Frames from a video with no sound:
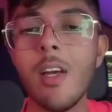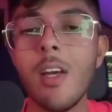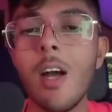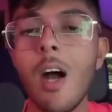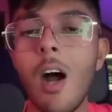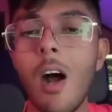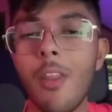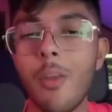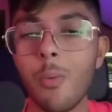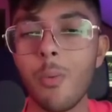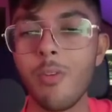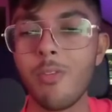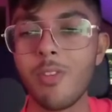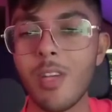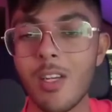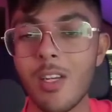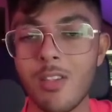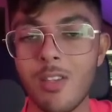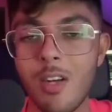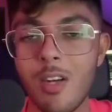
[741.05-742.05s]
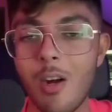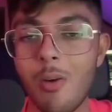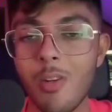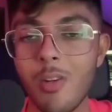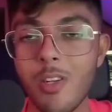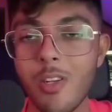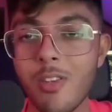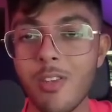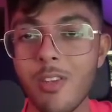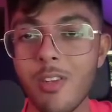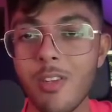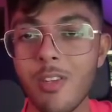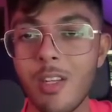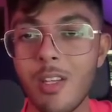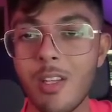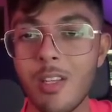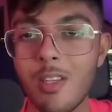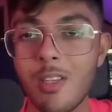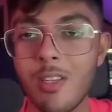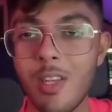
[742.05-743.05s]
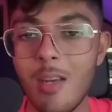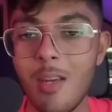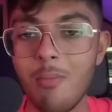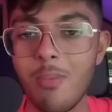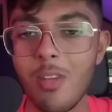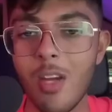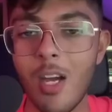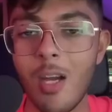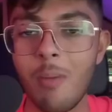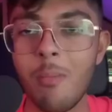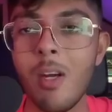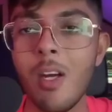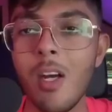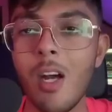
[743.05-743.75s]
that we've tested our resistance in the same time